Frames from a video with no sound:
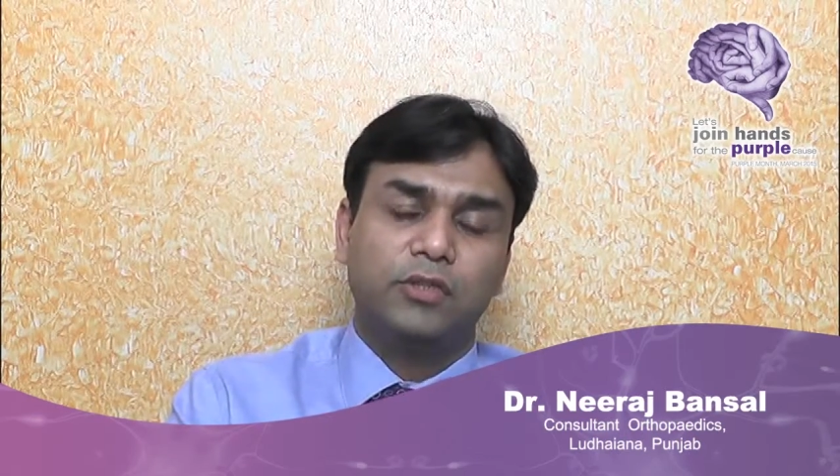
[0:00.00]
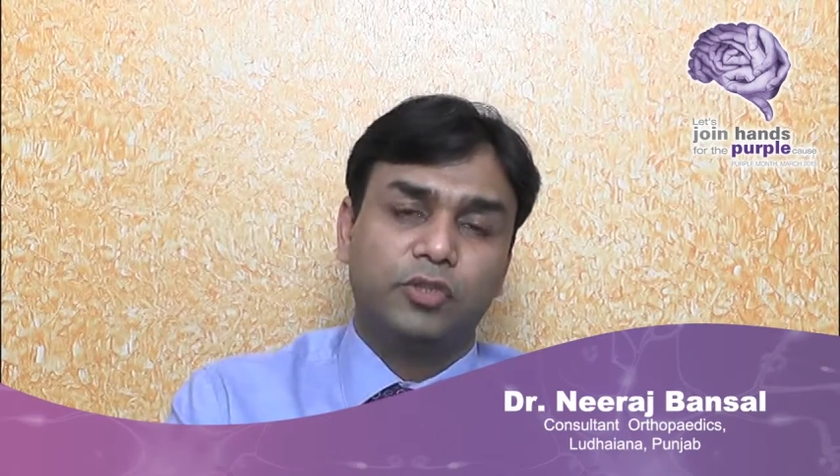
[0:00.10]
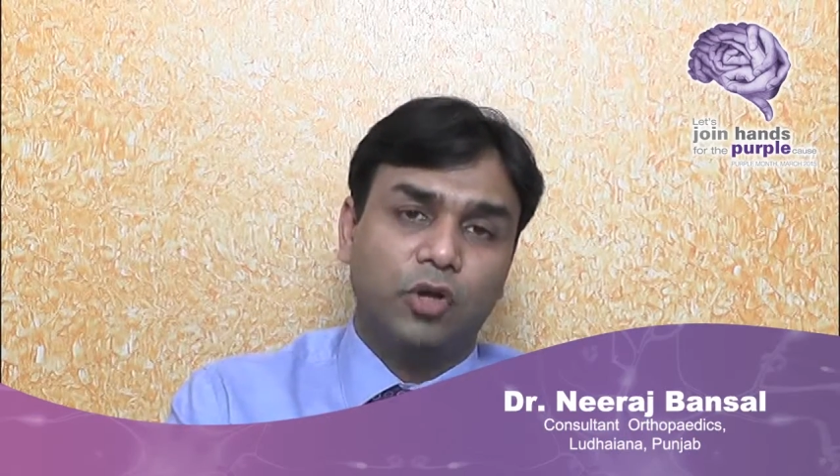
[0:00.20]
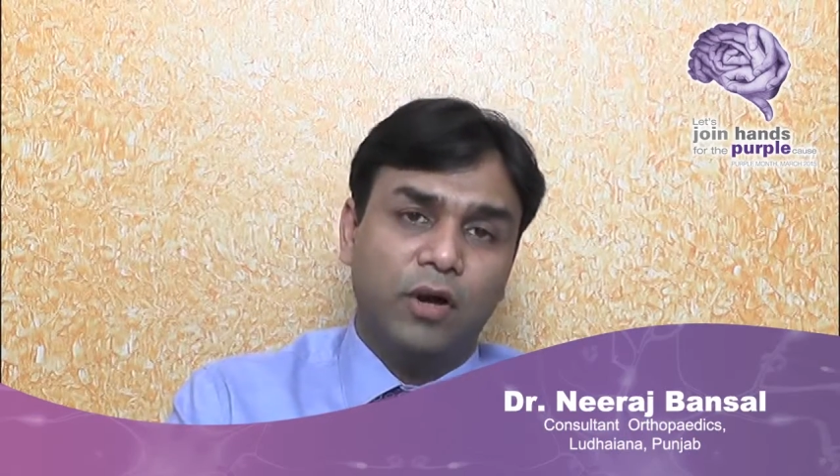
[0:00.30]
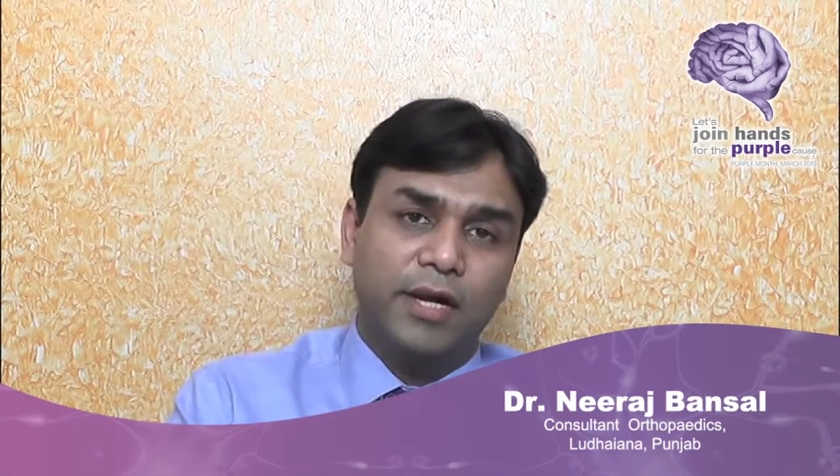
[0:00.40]

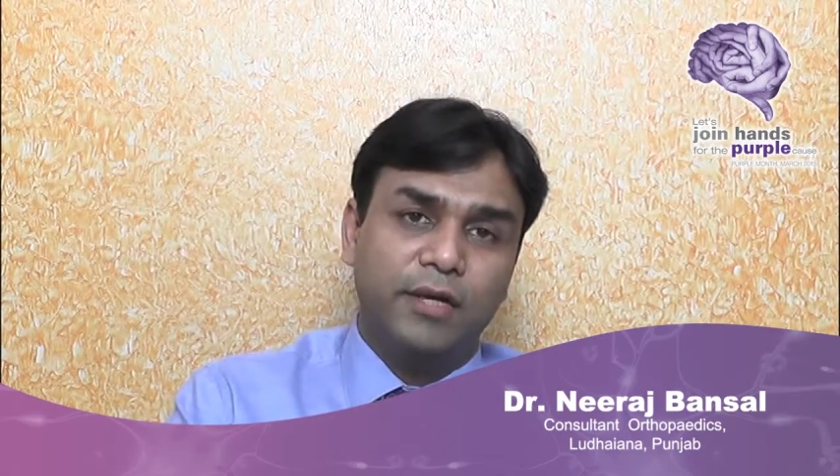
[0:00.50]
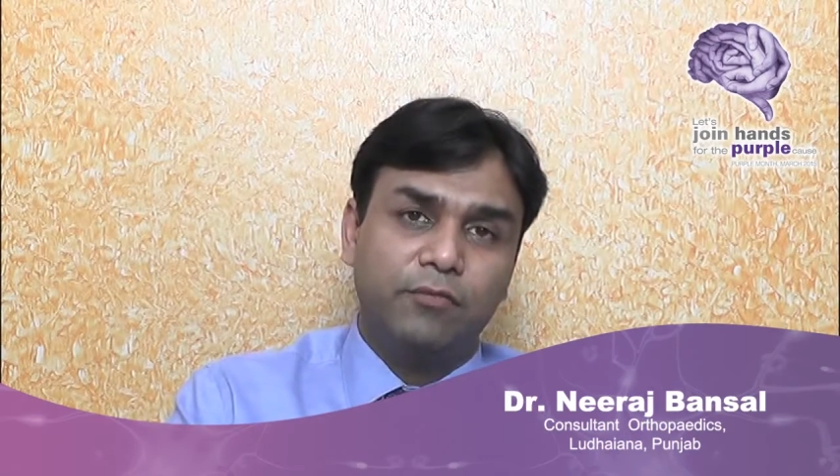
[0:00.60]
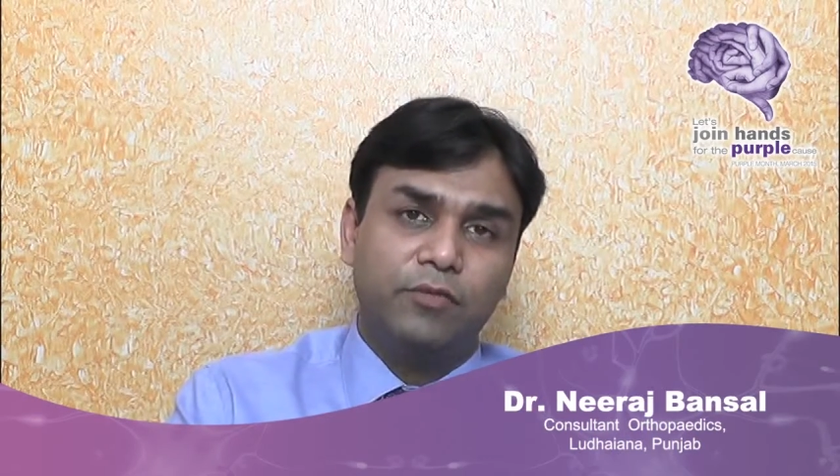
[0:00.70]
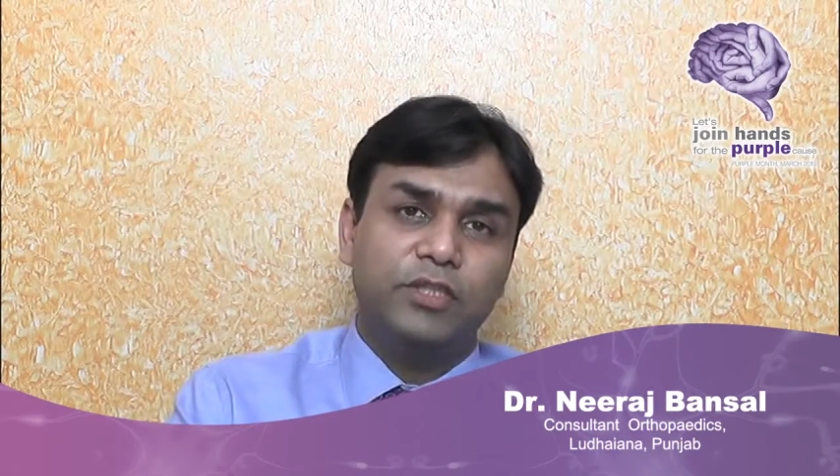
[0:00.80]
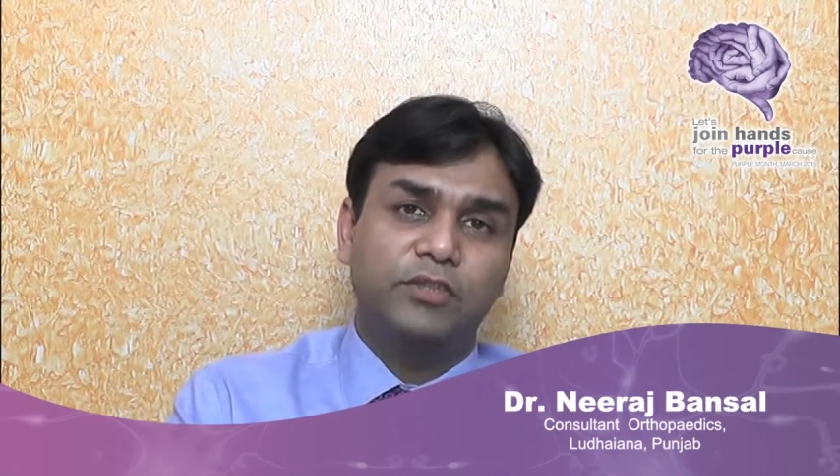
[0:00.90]

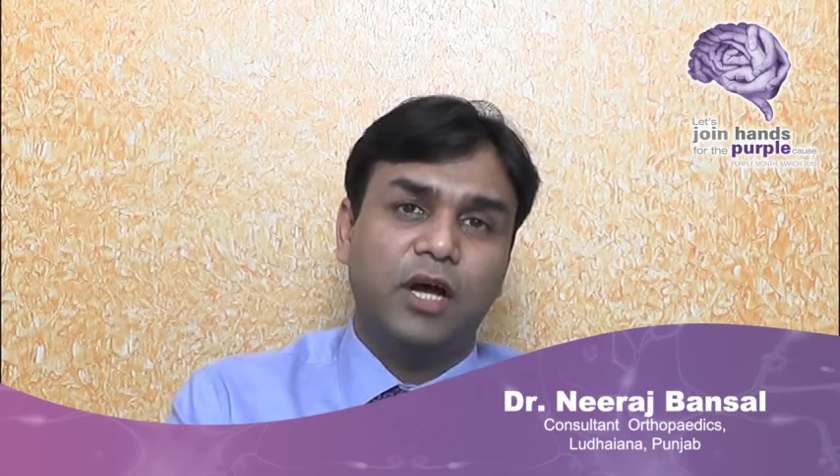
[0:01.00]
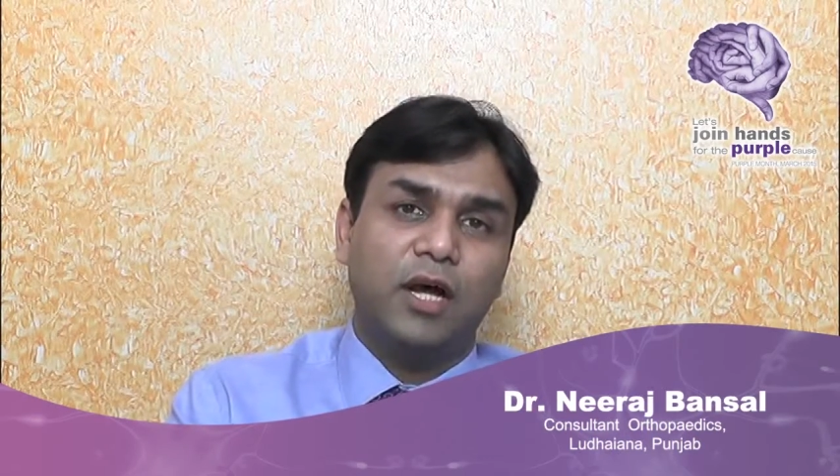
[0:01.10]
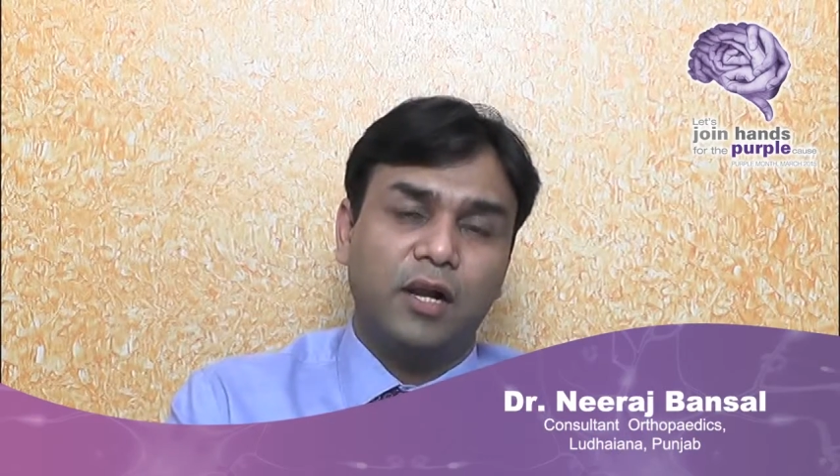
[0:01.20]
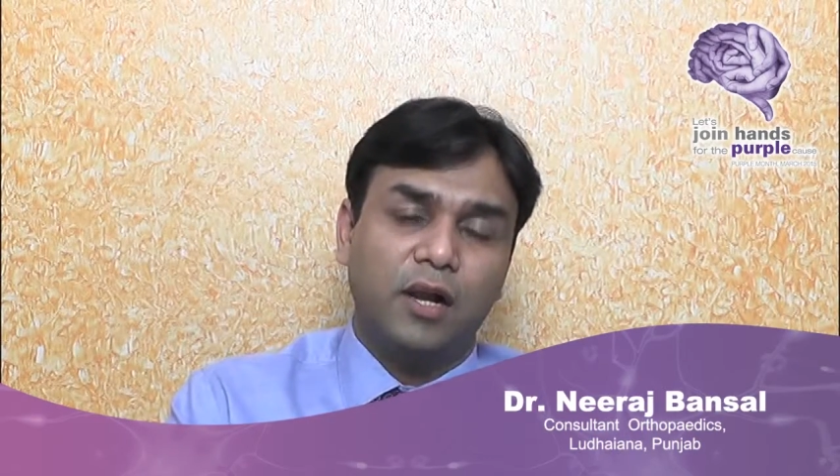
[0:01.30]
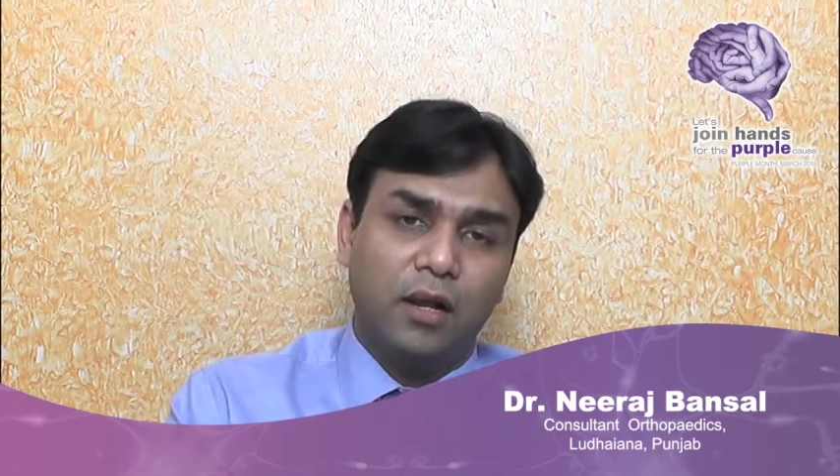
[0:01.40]
joint which
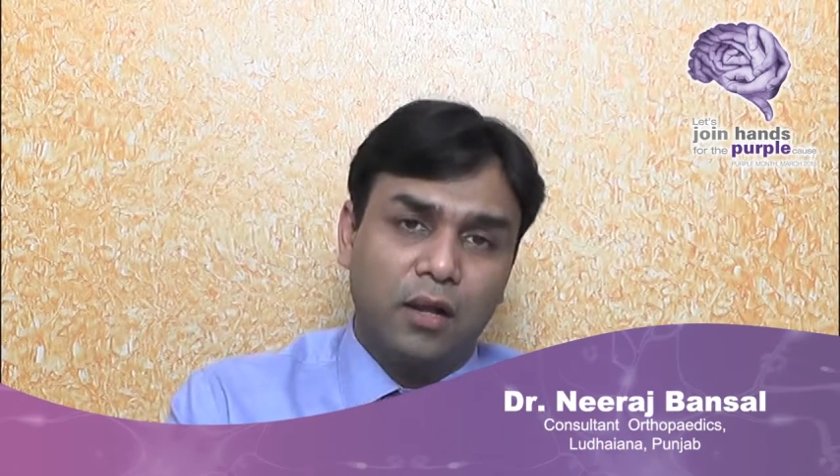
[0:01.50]
are